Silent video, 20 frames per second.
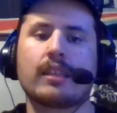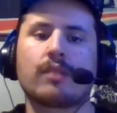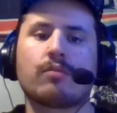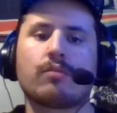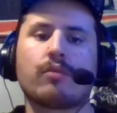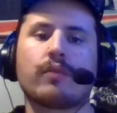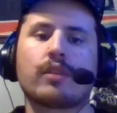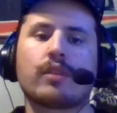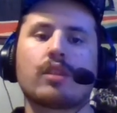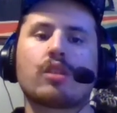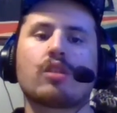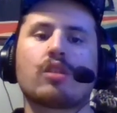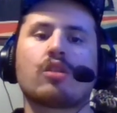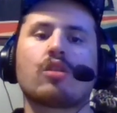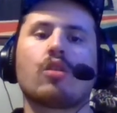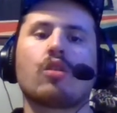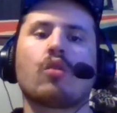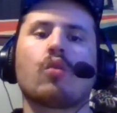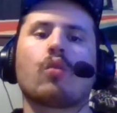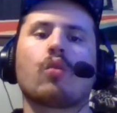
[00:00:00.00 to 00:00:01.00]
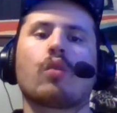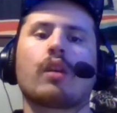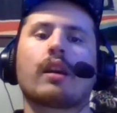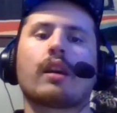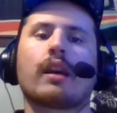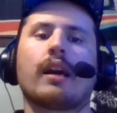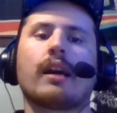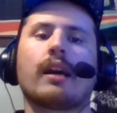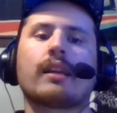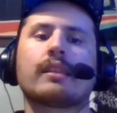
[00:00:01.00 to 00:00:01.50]
This movie is so
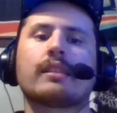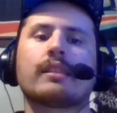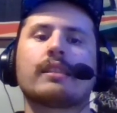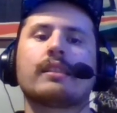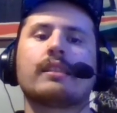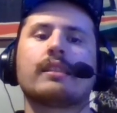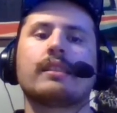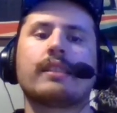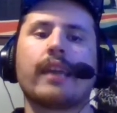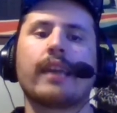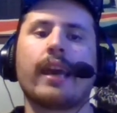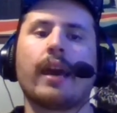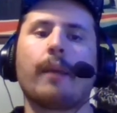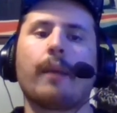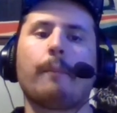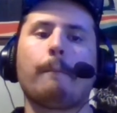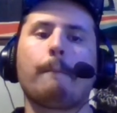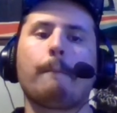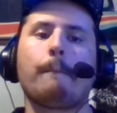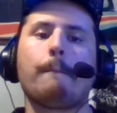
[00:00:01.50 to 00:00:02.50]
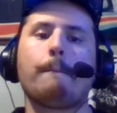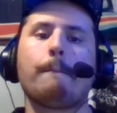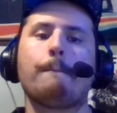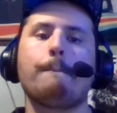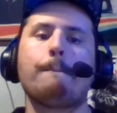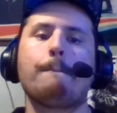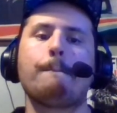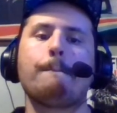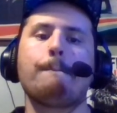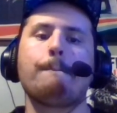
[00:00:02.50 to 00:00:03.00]
goddamn
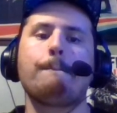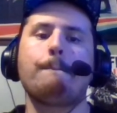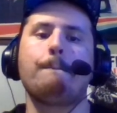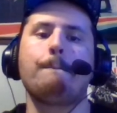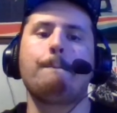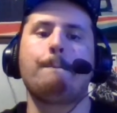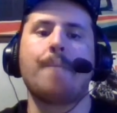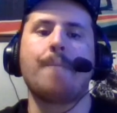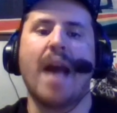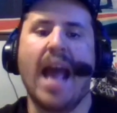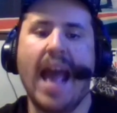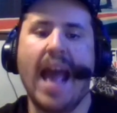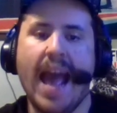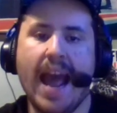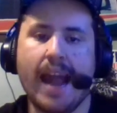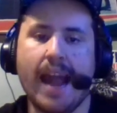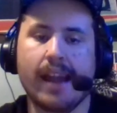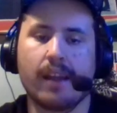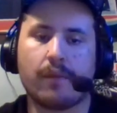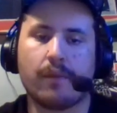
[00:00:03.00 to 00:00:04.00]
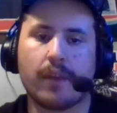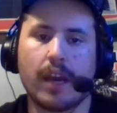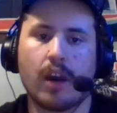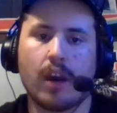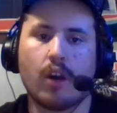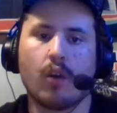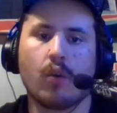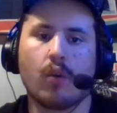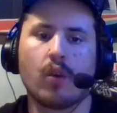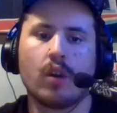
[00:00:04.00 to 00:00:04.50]
bad of
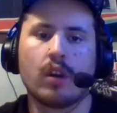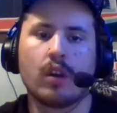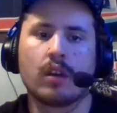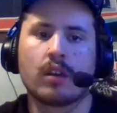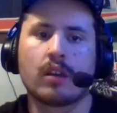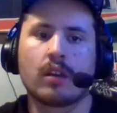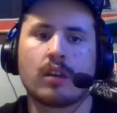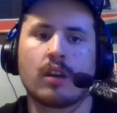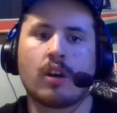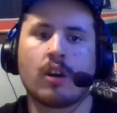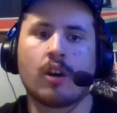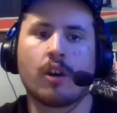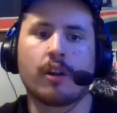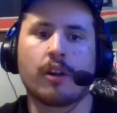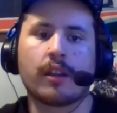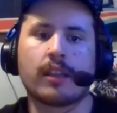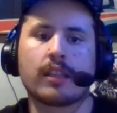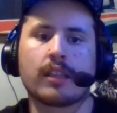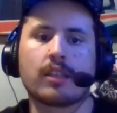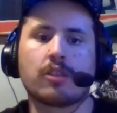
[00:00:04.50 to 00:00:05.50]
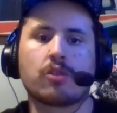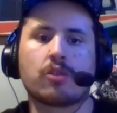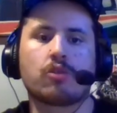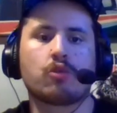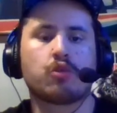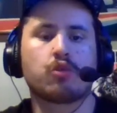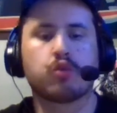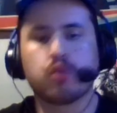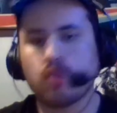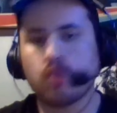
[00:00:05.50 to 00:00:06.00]
how hard it is
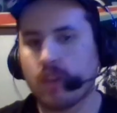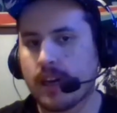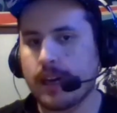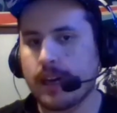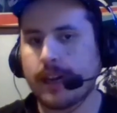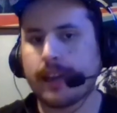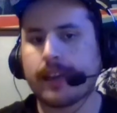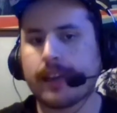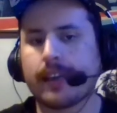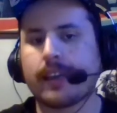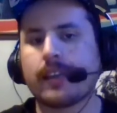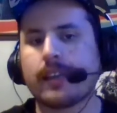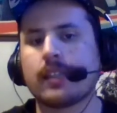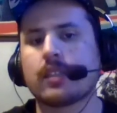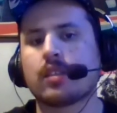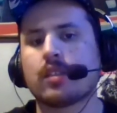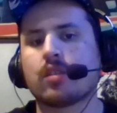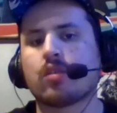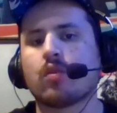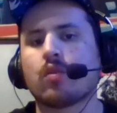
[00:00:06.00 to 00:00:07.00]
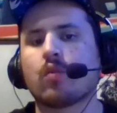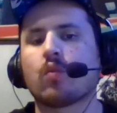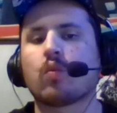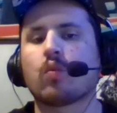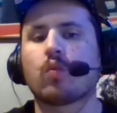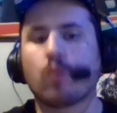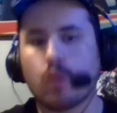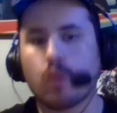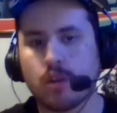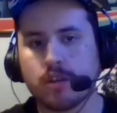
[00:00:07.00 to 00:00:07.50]
trying. It's the
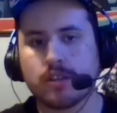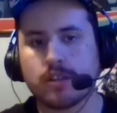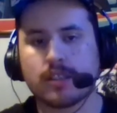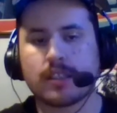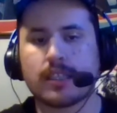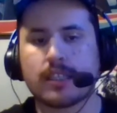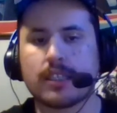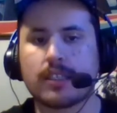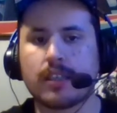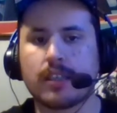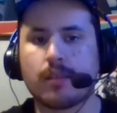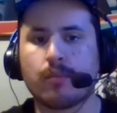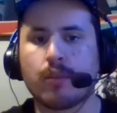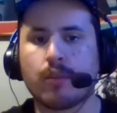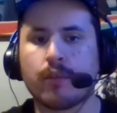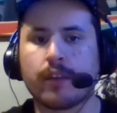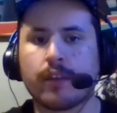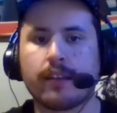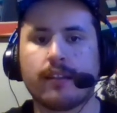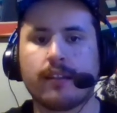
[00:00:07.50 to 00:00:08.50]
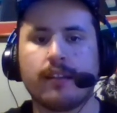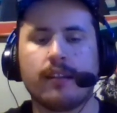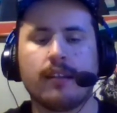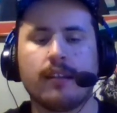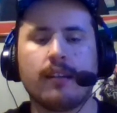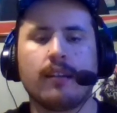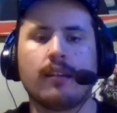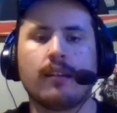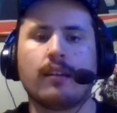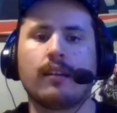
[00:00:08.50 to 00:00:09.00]
worst Godzilla movie,
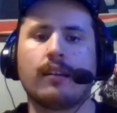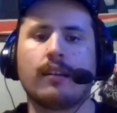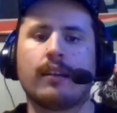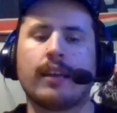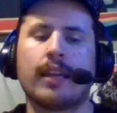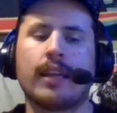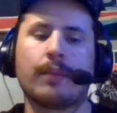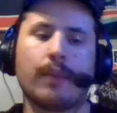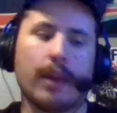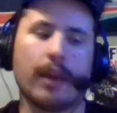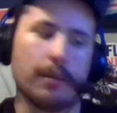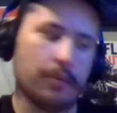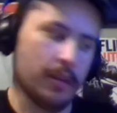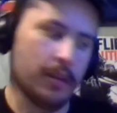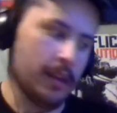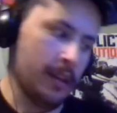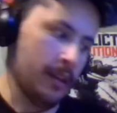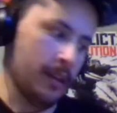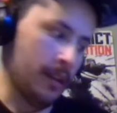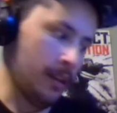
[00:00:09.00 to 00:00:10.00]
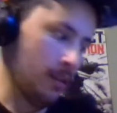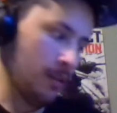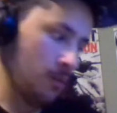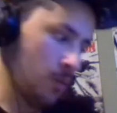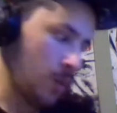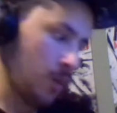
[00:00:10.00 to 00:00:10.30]
in my opinion.